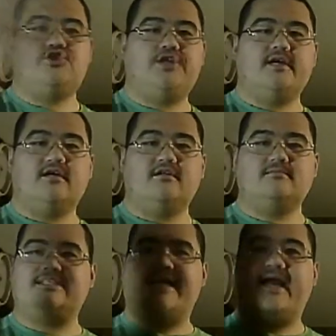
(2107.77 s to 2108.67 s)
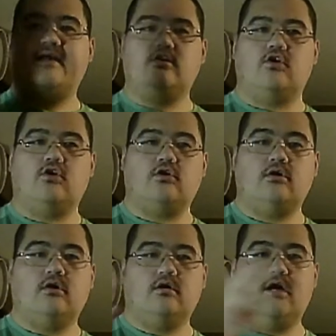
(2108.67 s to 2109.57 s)
Jill
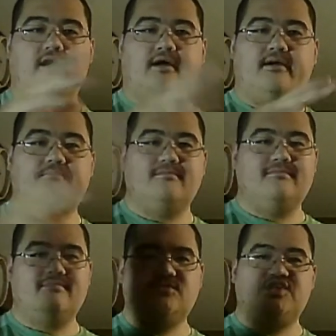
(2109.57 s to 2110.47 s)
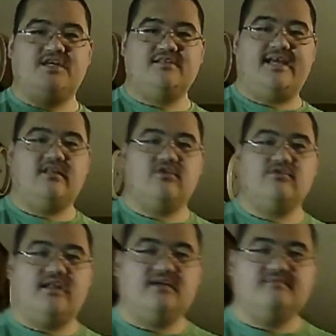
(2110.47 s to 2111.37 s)
Taylor uh Jill
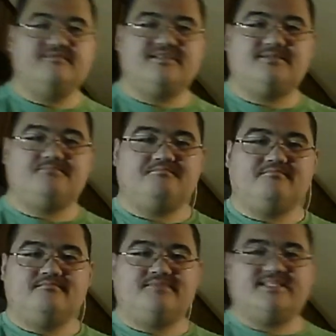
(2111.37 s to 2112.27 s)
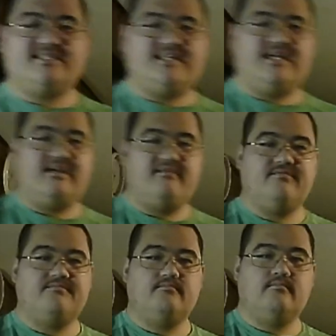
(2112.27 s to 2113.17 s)
Taylor loves
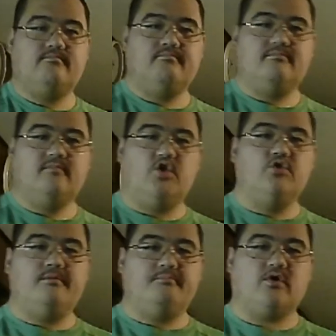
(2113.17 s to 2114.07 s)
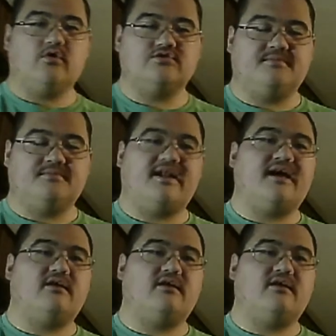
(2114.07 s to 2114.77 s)
Steve Guttenberg or something.